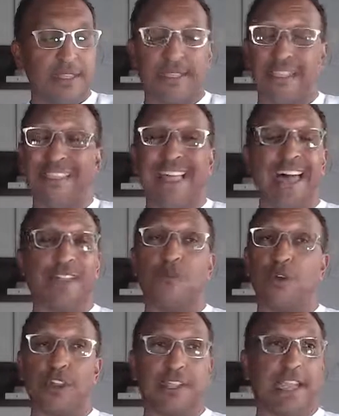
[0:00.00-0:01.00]
a lot of
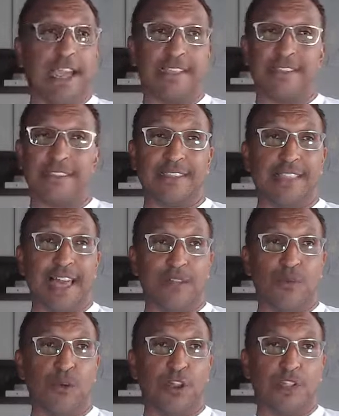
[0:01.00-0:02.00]
work, guys. It's a lot
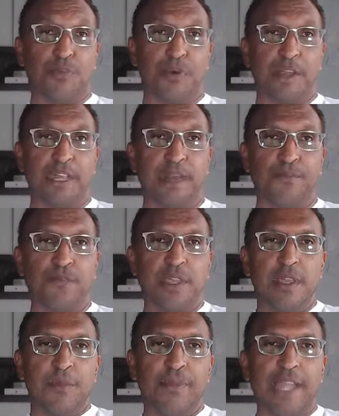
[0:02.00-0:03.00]
of work, but
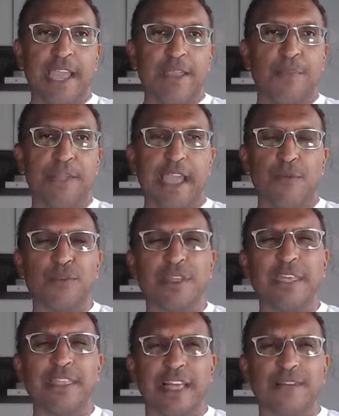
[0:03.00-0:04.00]
I
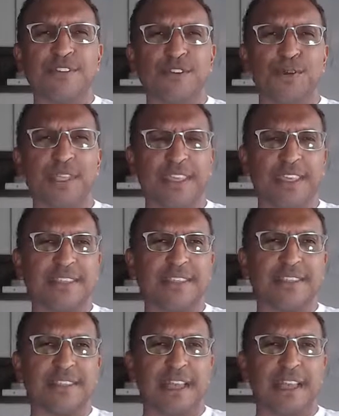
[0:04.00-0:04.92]
really love doing this.